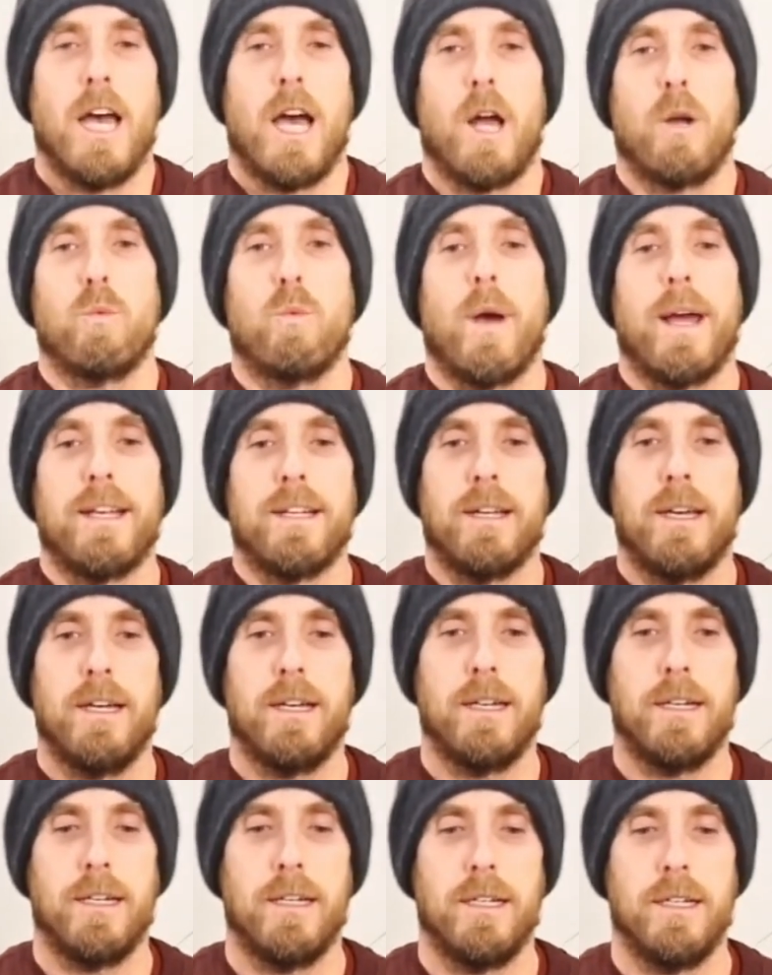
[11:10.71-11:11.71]
And when
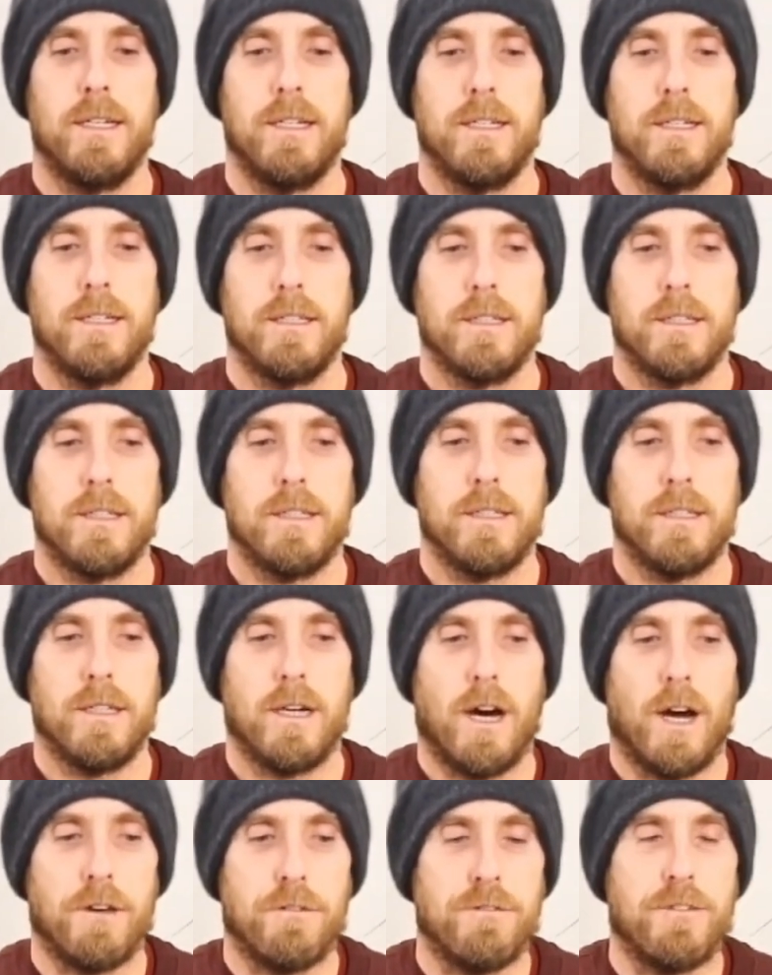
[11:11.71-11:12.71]

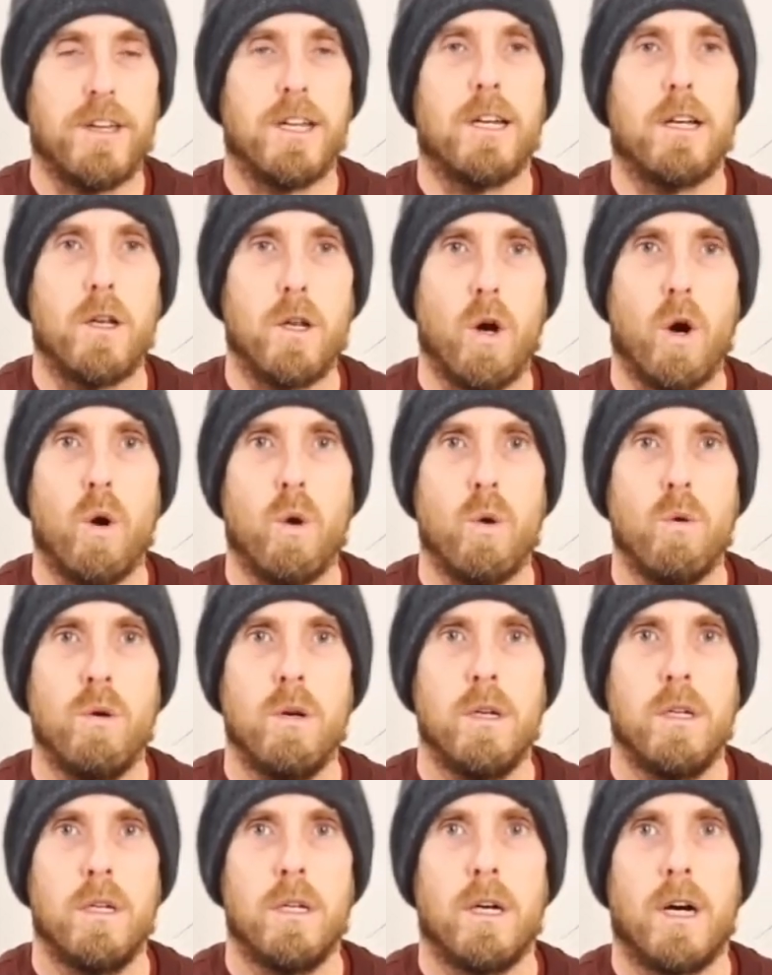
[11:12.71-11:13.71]
I feel
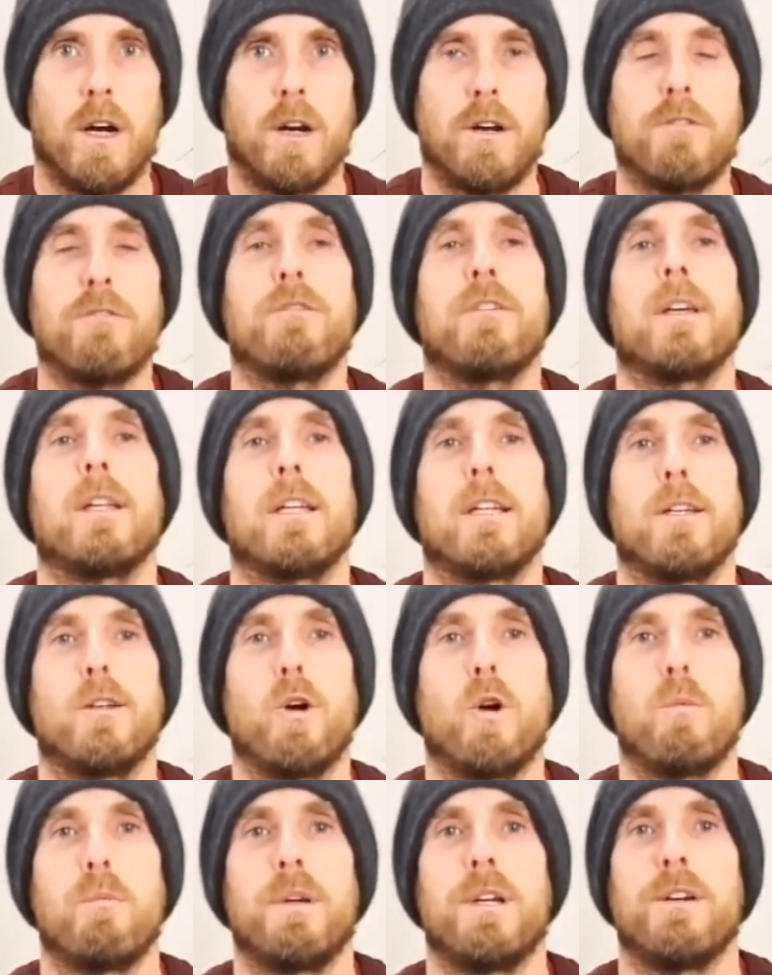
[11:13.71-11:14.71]
low or I feel a
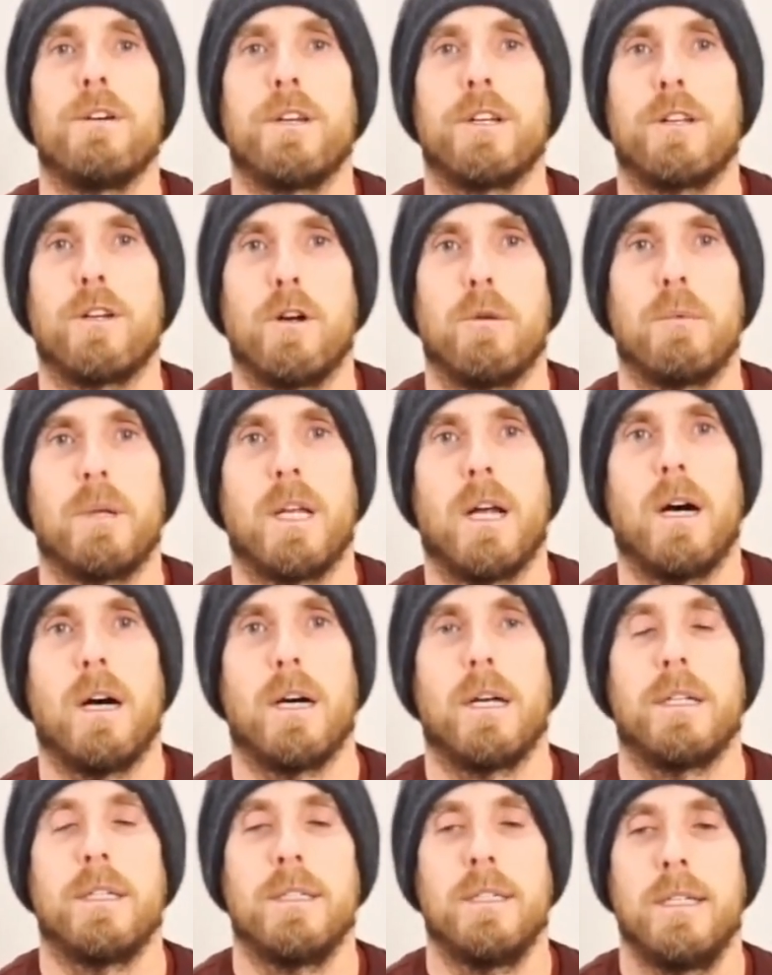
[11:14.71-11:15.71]
low period coming
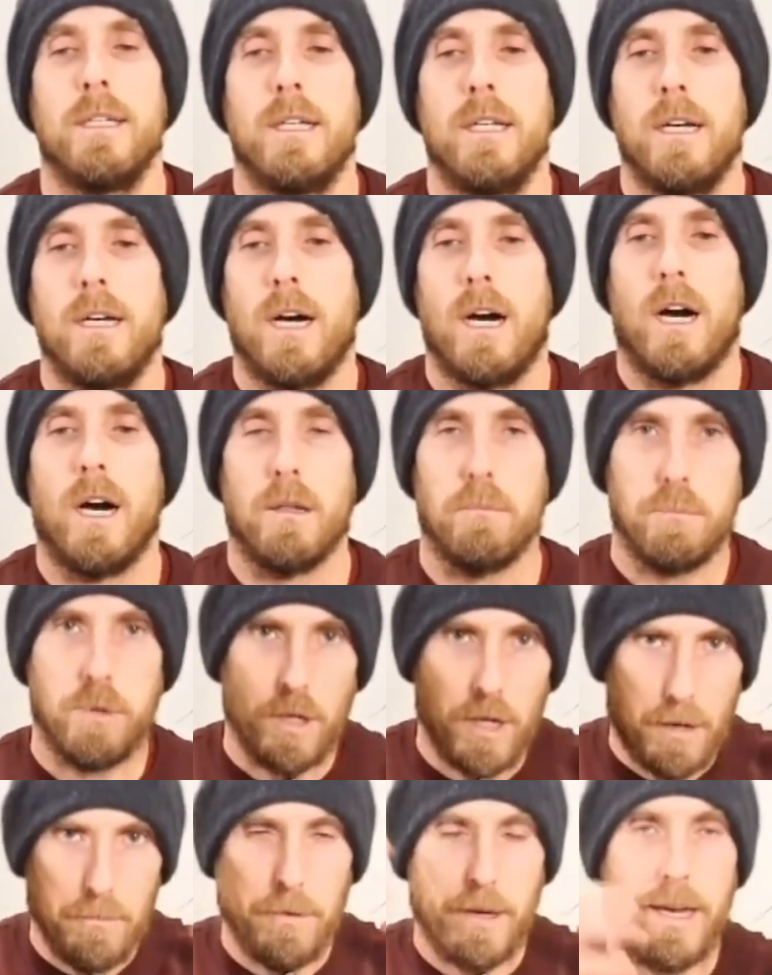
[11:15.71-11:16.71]
on, I'll put
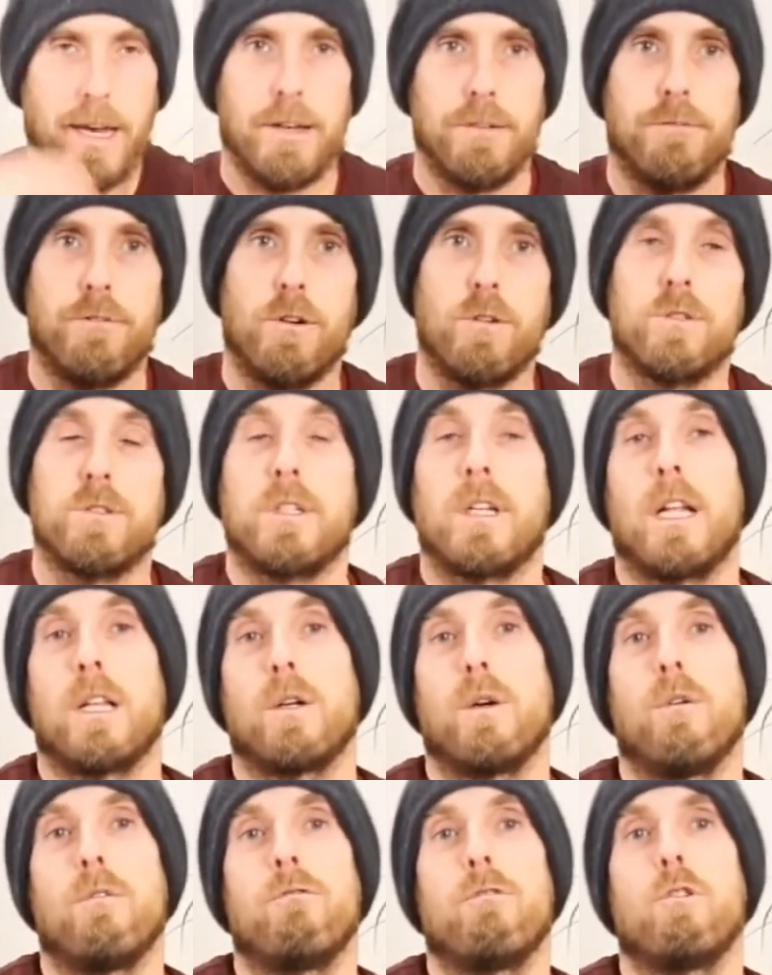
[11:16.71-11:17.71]
on my headphones and I'll
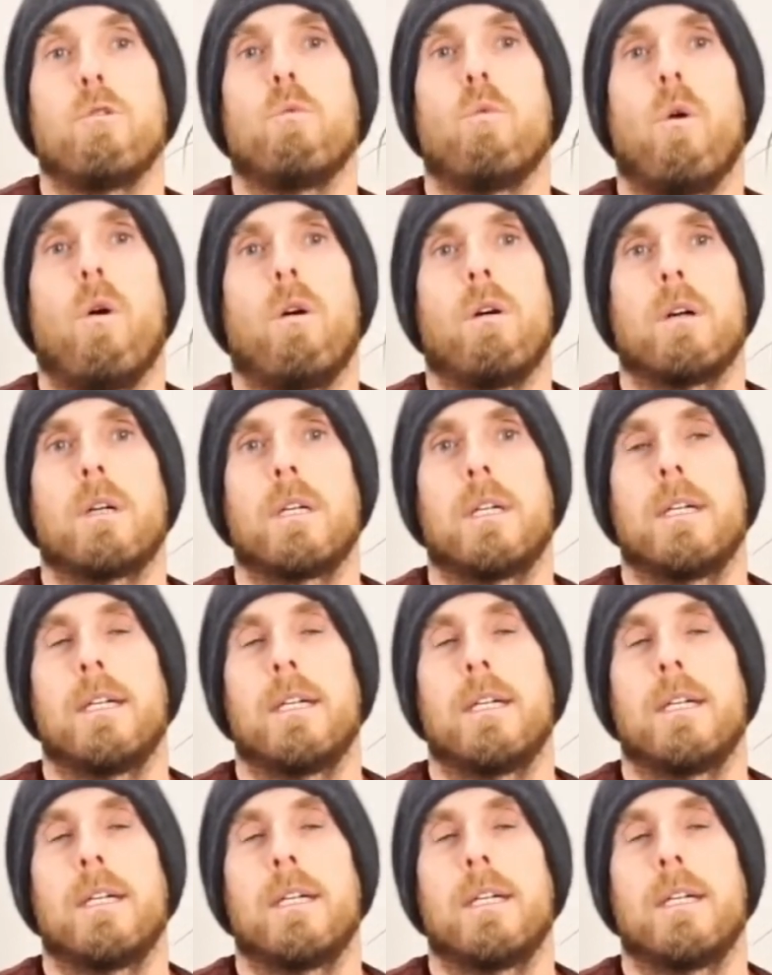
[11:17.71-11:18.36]
go for a walk,